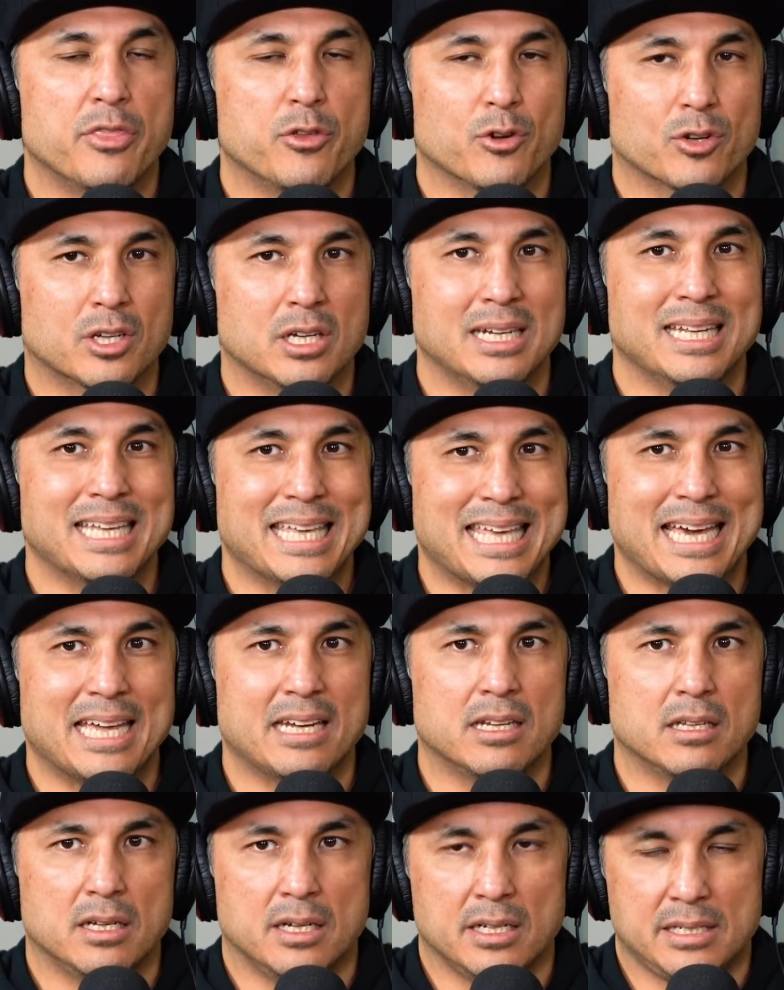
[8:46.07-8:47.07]
They're going to
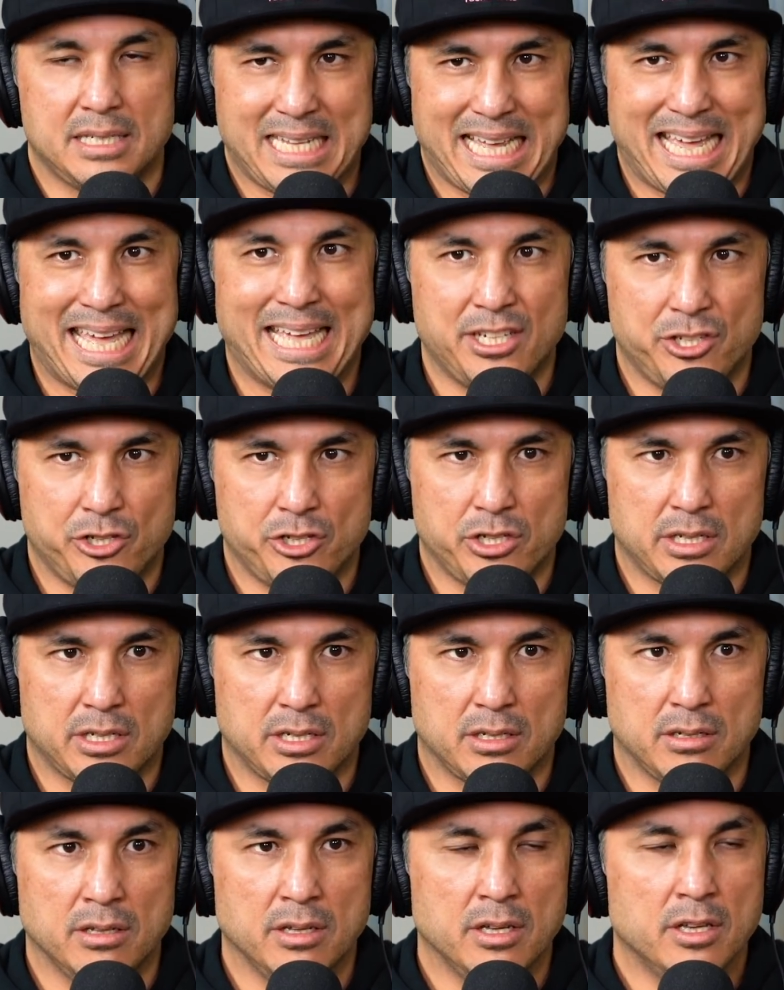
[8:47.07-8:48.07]
get
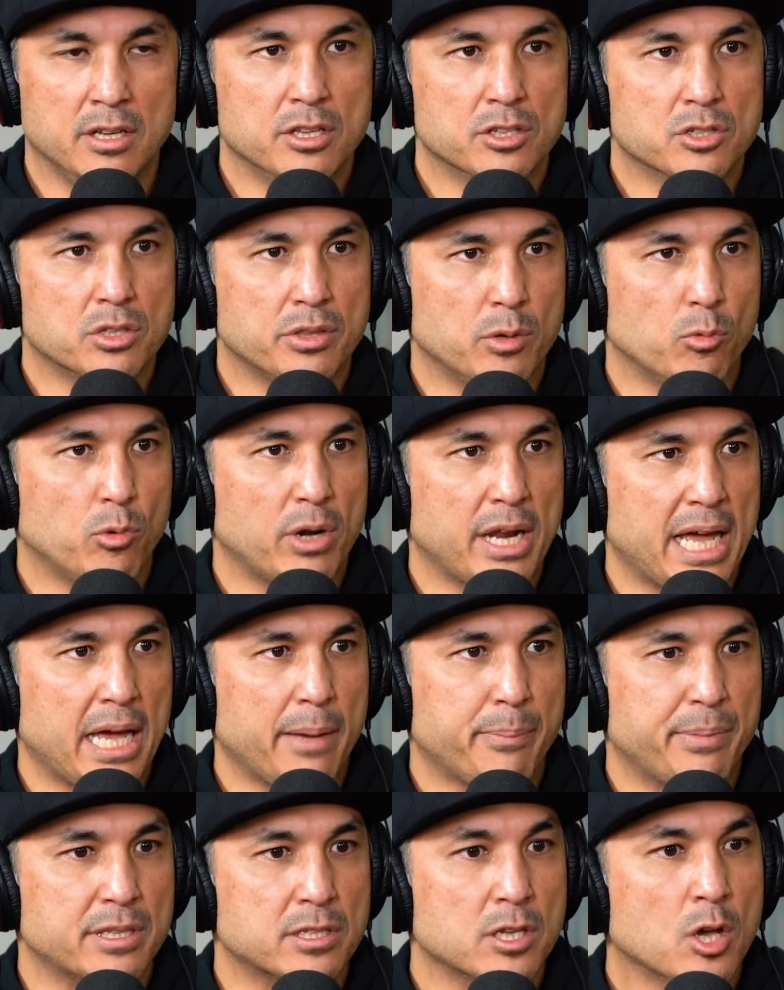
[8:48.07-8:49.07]
attention. So then what
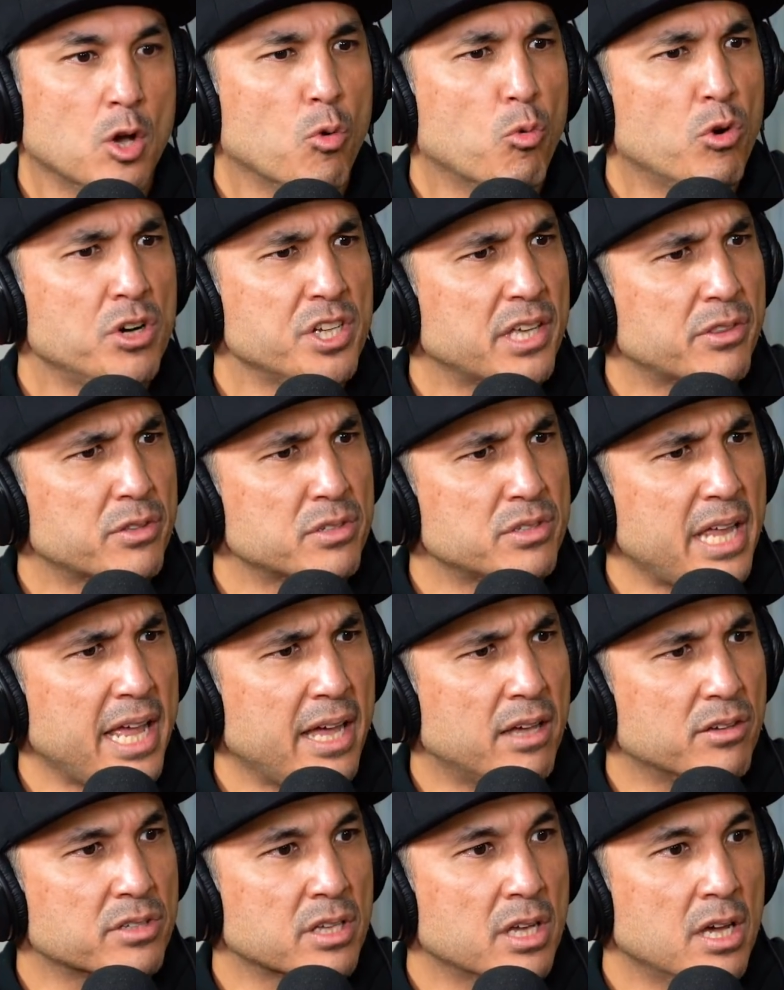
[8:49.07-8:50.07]
happens? Where'd you get those
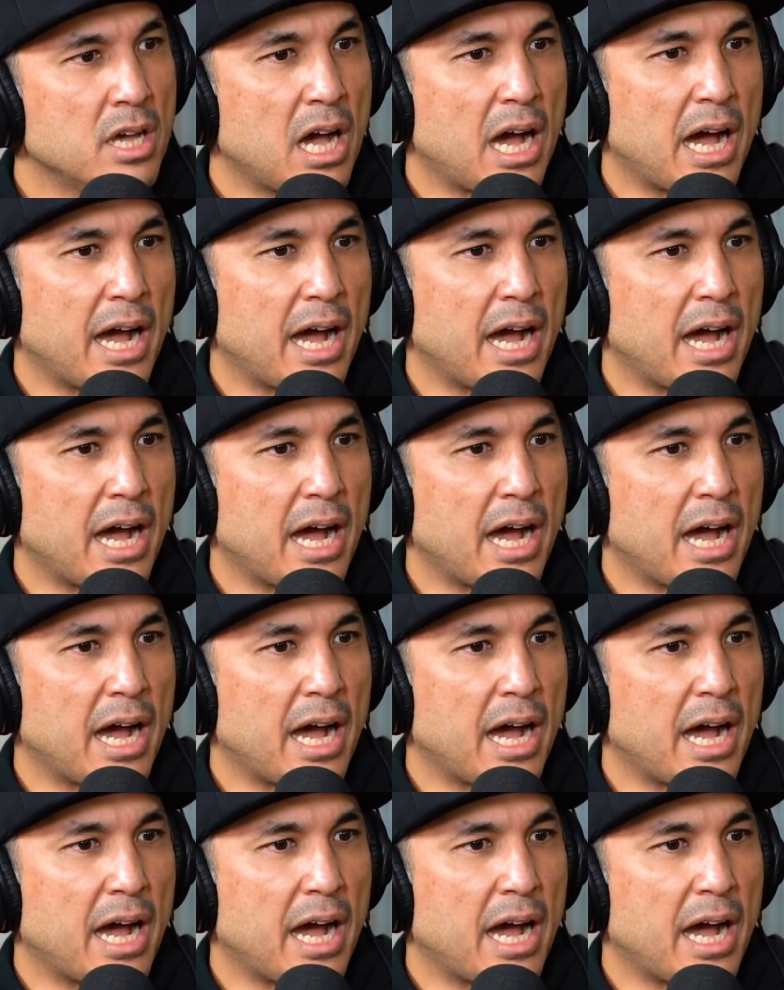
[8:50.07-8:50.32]
nails?